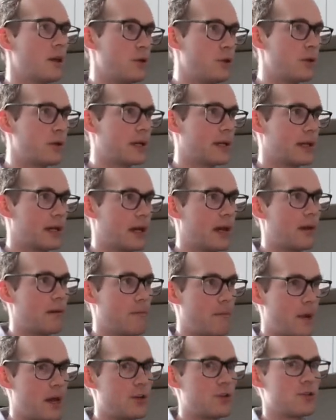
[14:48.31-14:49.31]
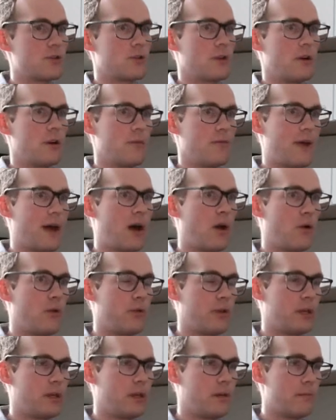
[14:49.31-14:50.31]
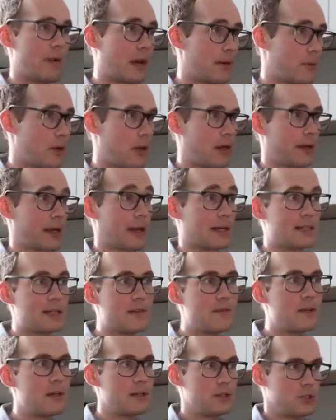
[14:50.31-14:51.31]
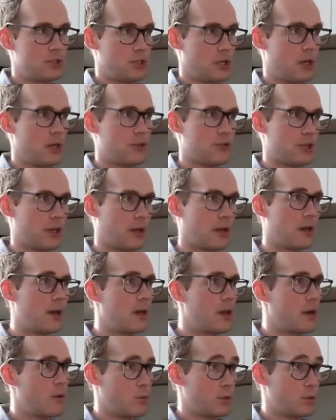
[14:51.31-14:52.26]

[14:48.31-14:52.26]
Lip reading: you can get a measure of how the metabolic activity is changing,